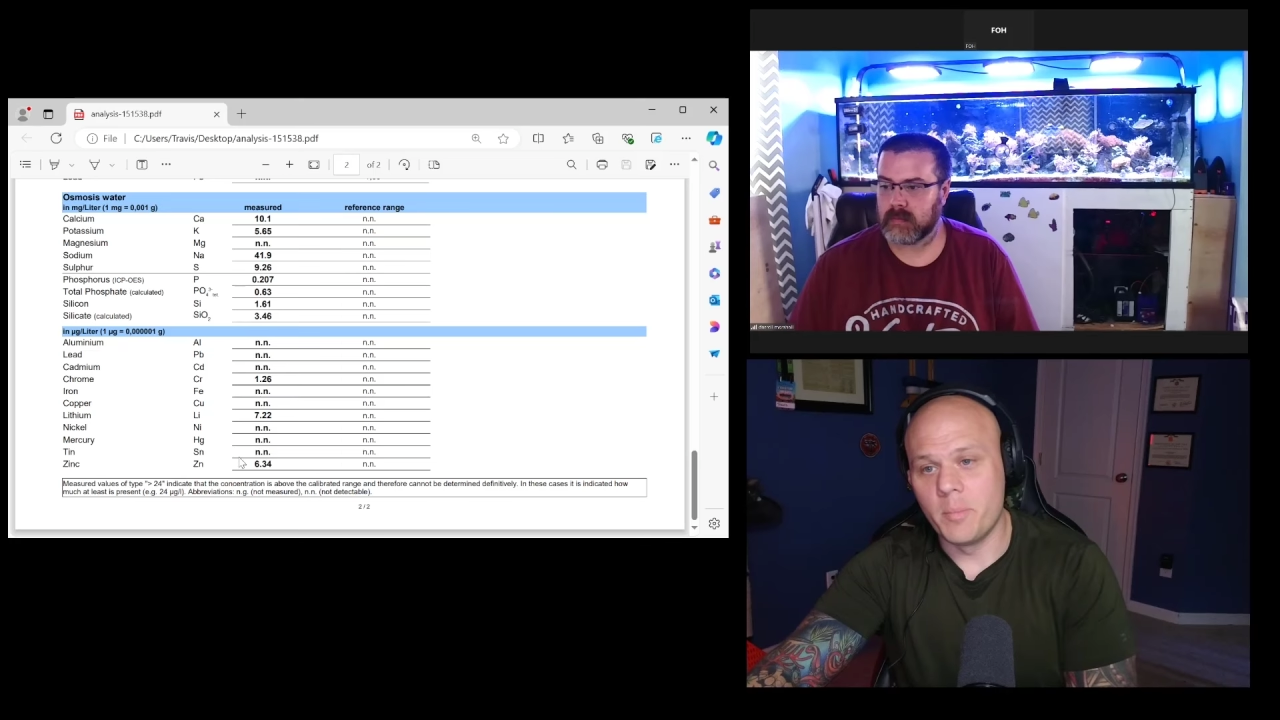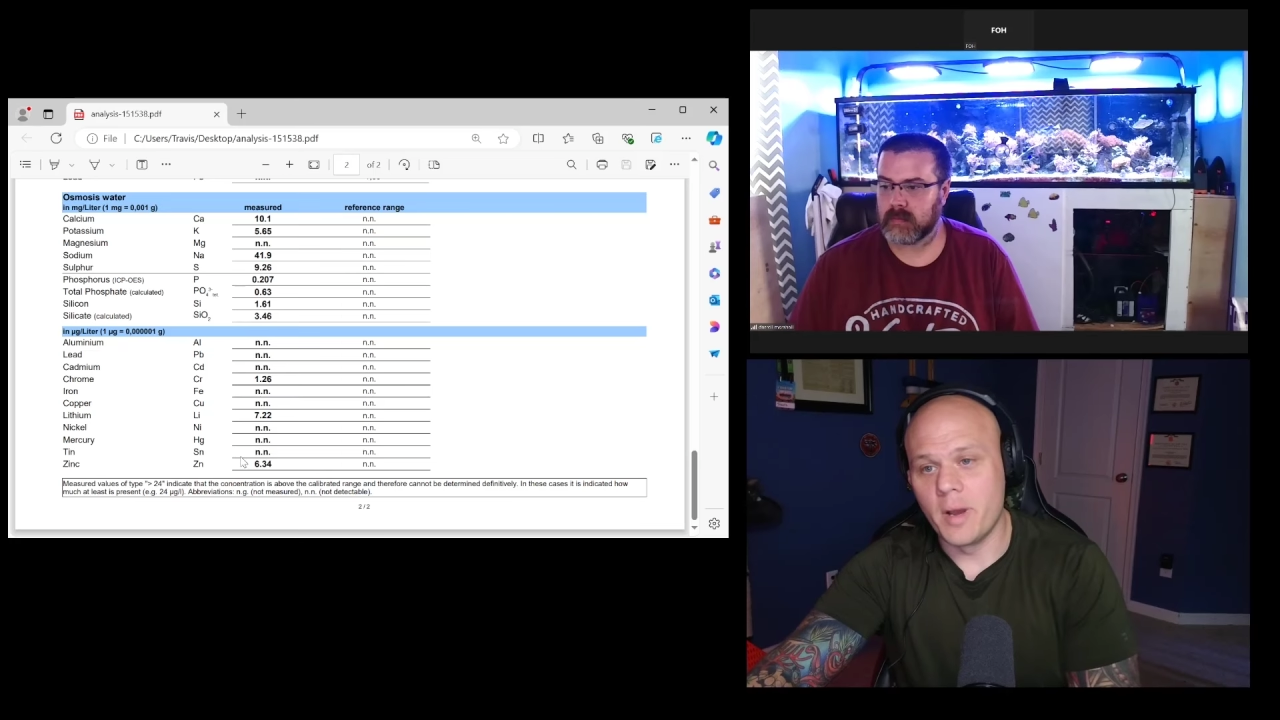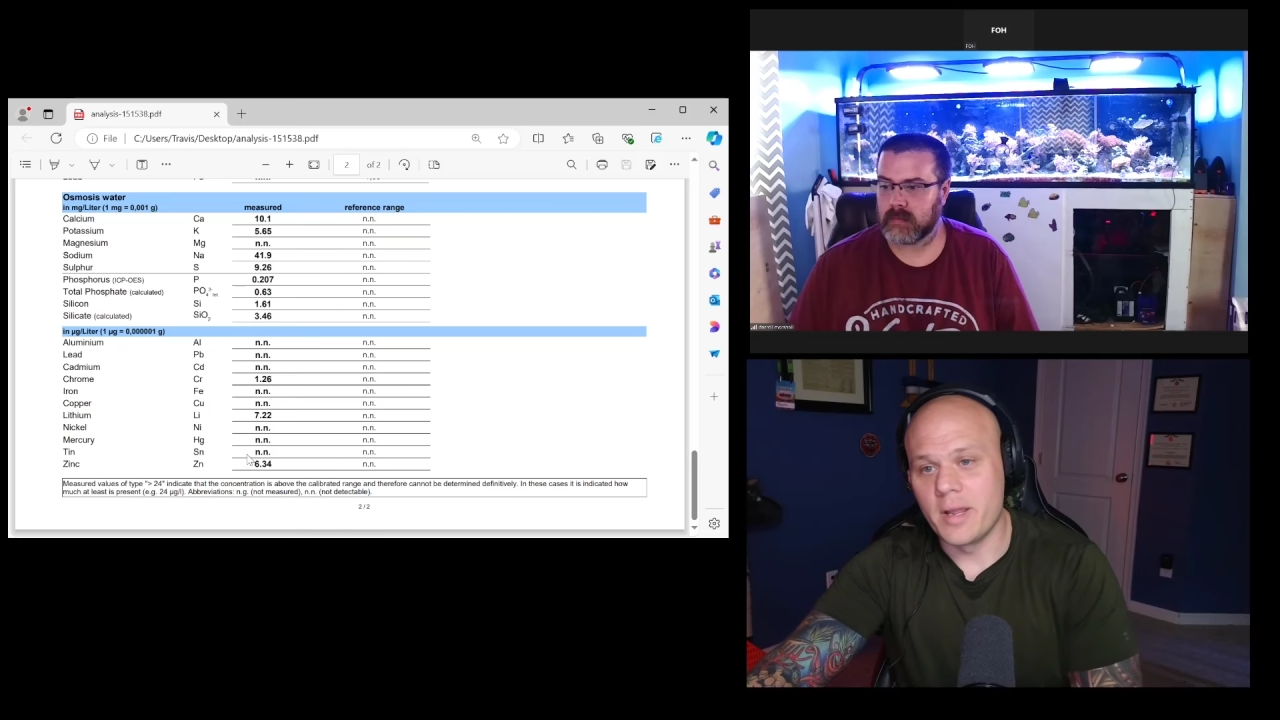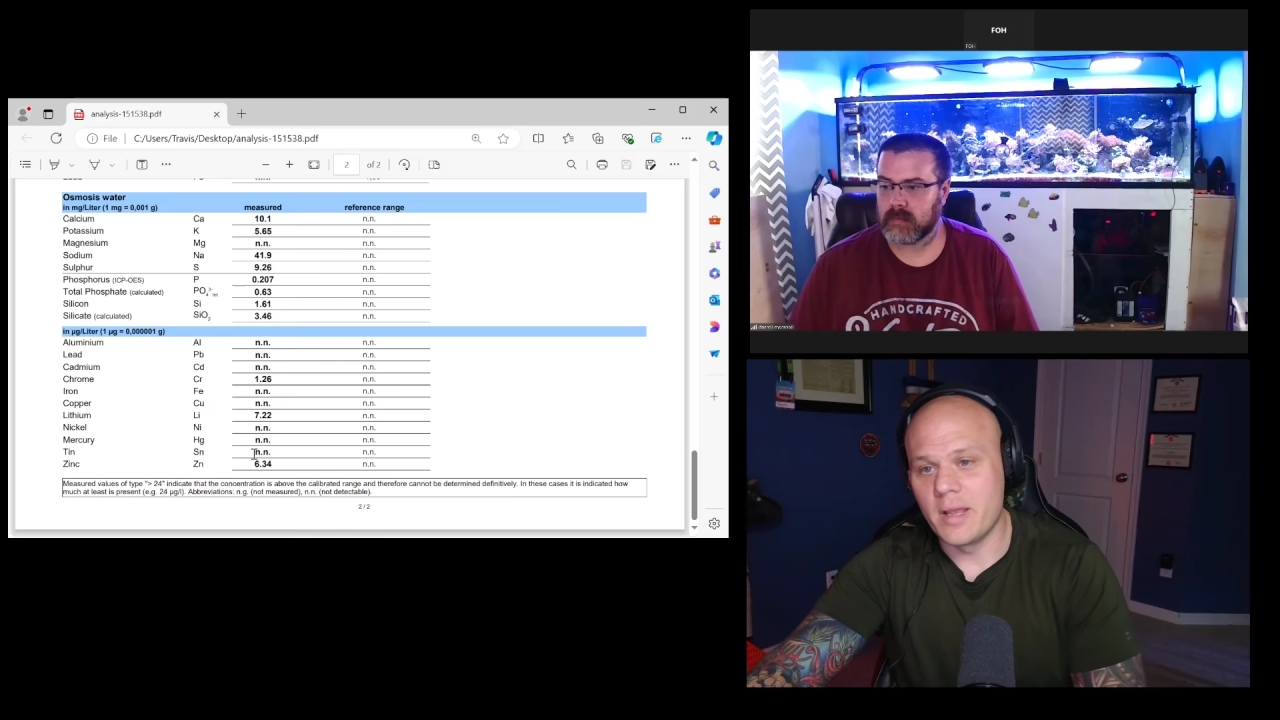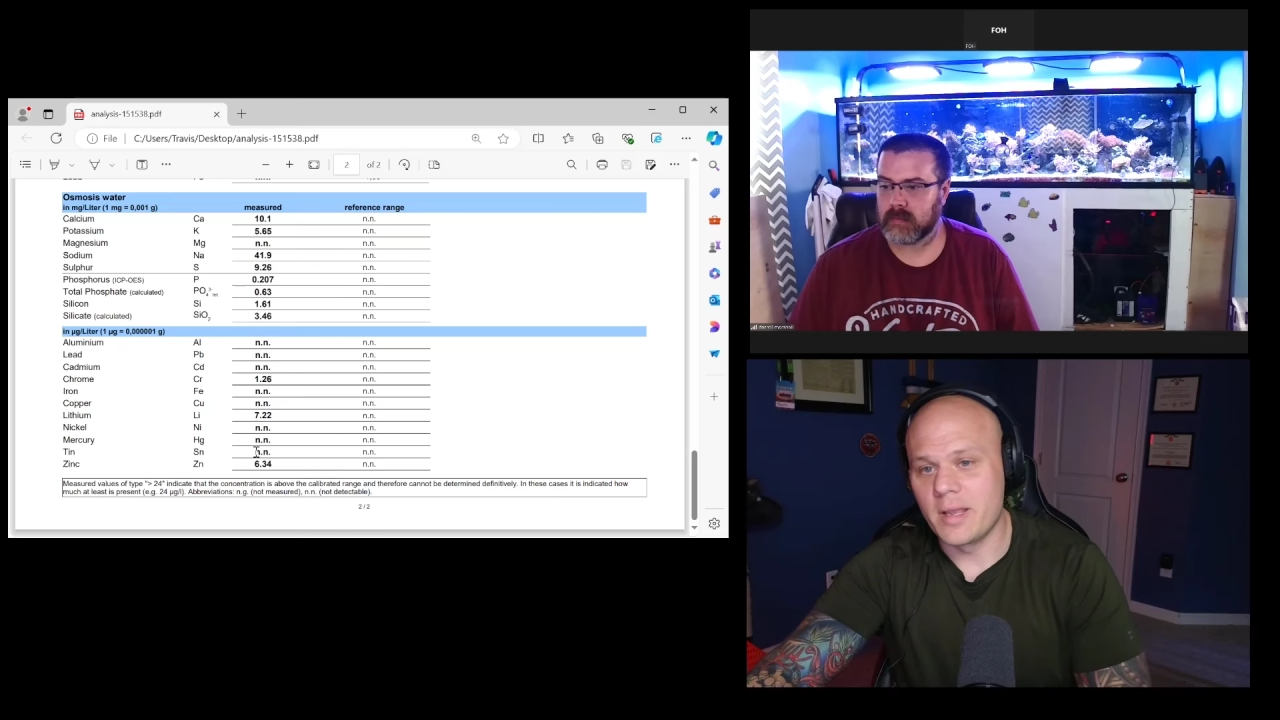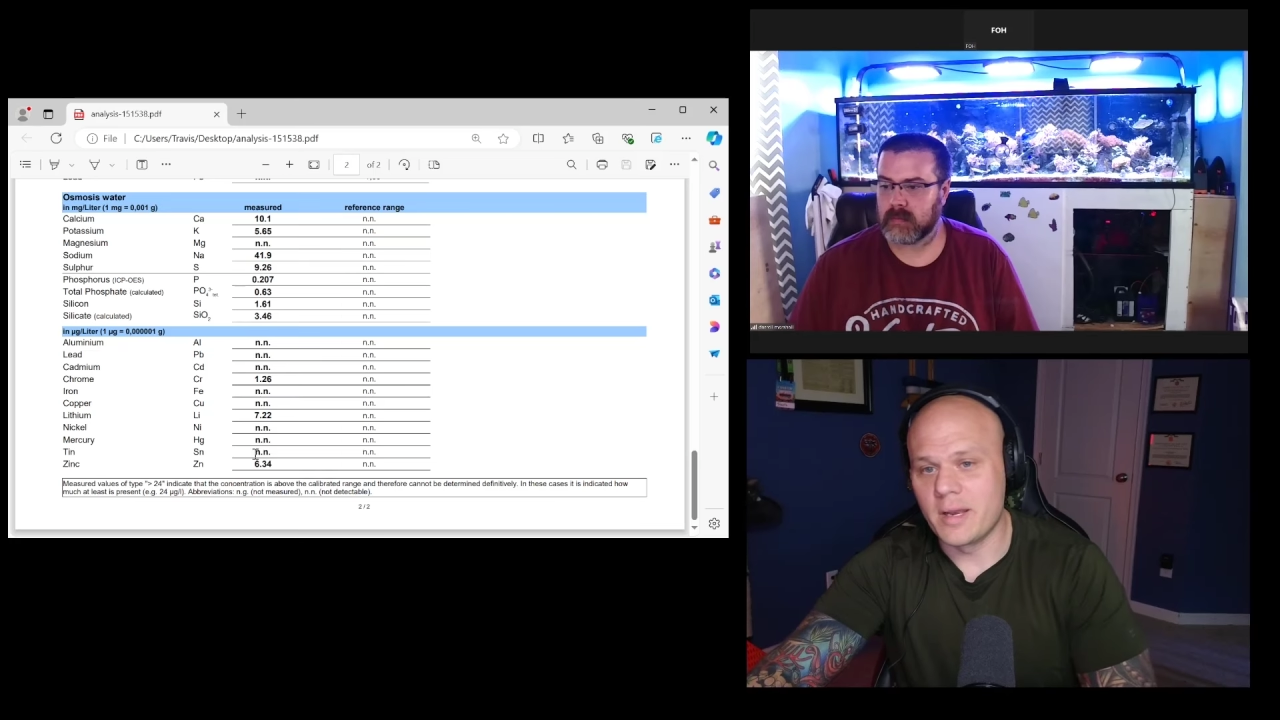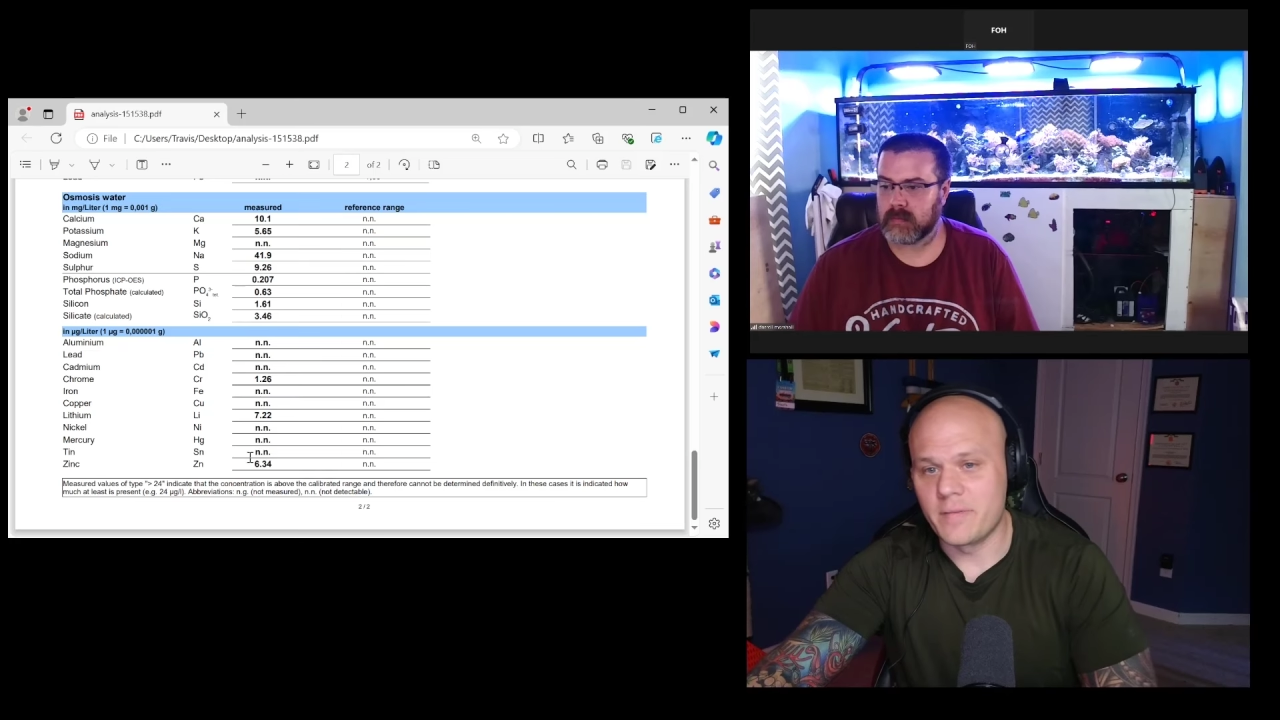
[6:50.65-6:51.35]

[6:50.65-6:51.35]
But again,